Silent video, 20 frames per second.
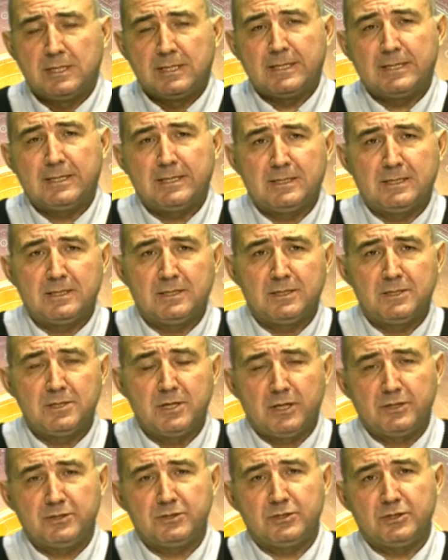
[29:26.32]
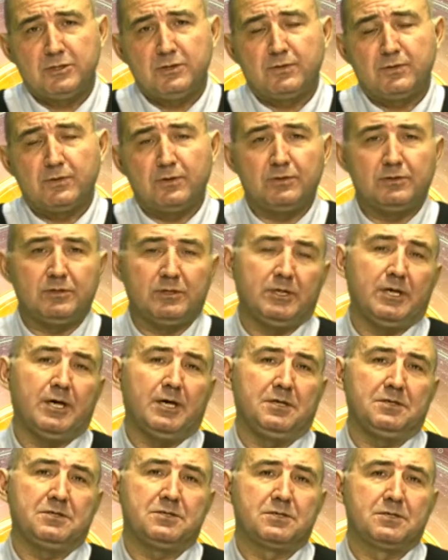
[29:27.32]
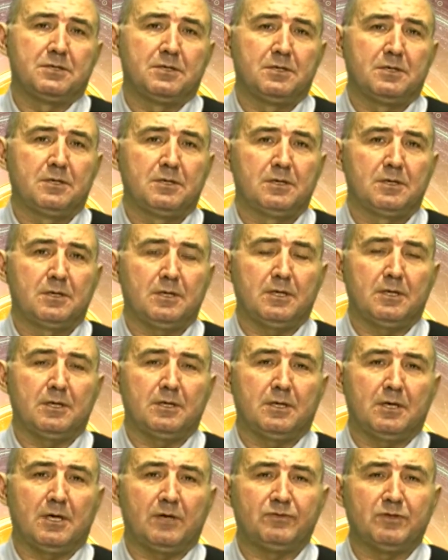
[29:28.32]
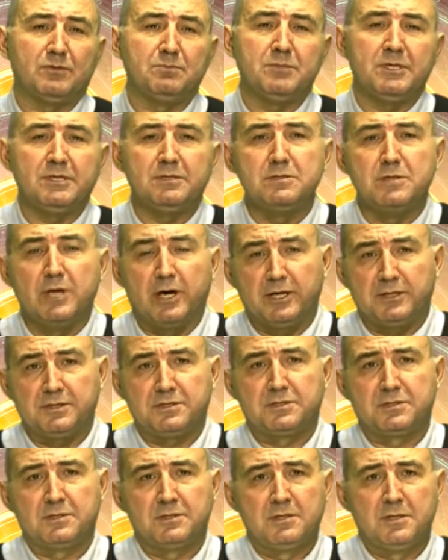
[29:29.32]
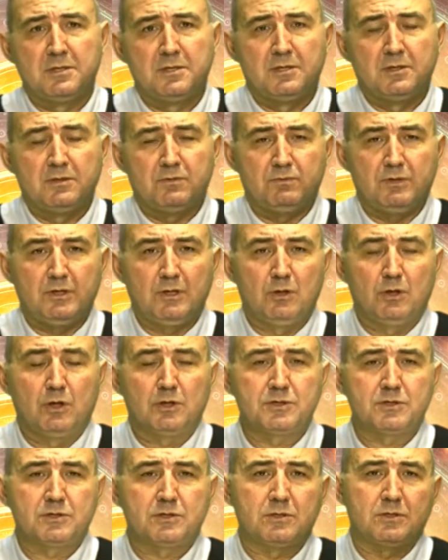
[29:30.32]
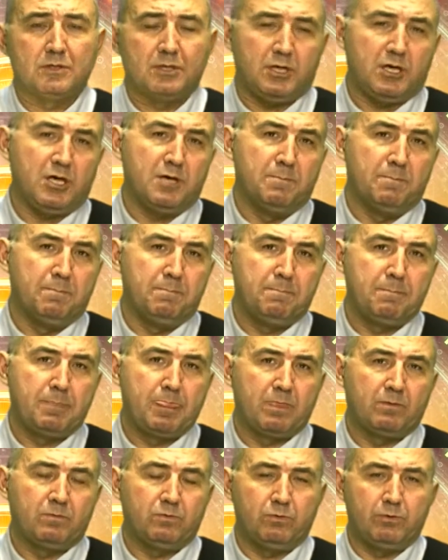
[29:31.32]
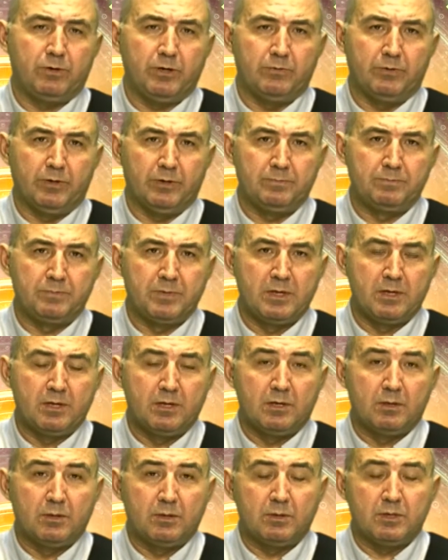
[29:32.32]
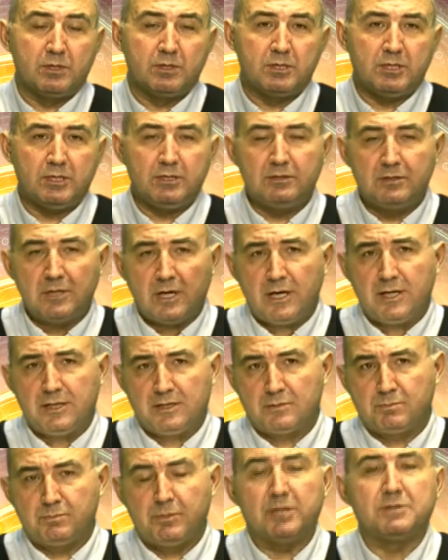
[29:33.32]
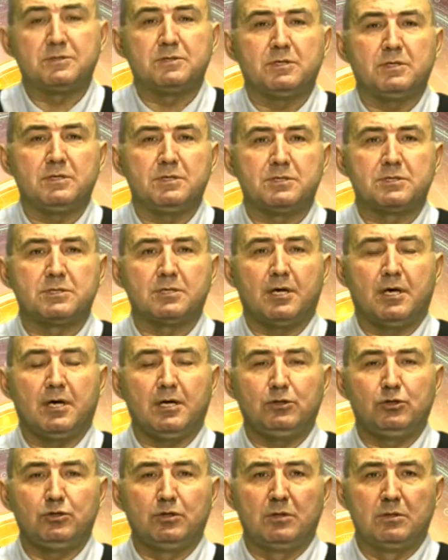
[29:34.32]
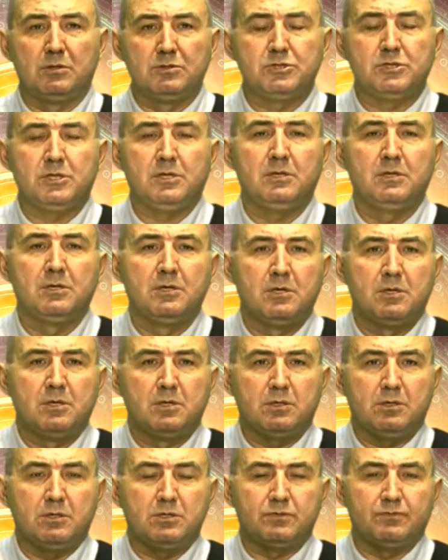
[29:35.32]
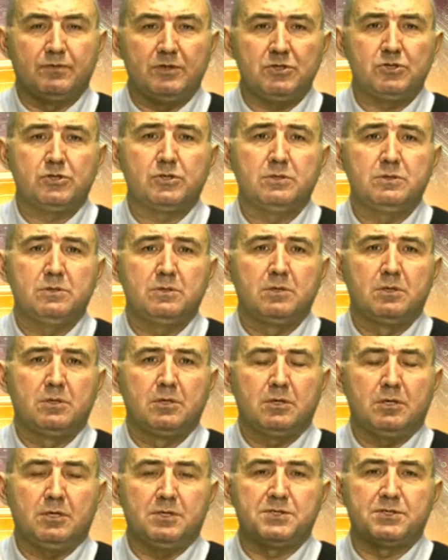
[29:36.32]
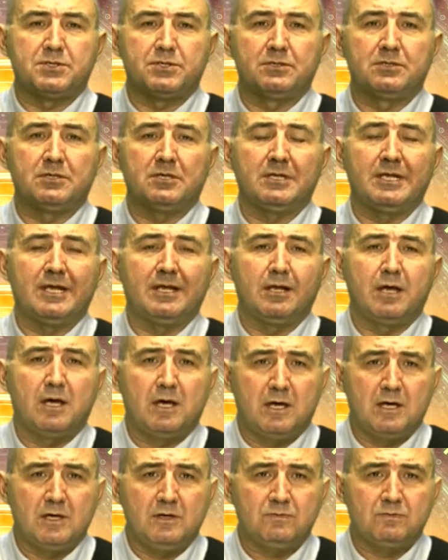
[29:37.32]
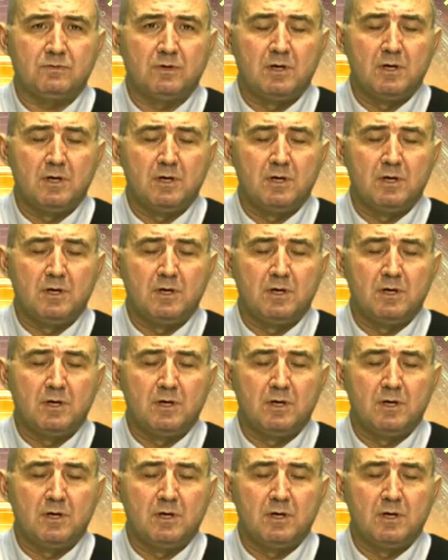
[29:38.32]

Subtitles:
1938, after midnight, we lost him forever. He died, but his ideology, his vision is still alive,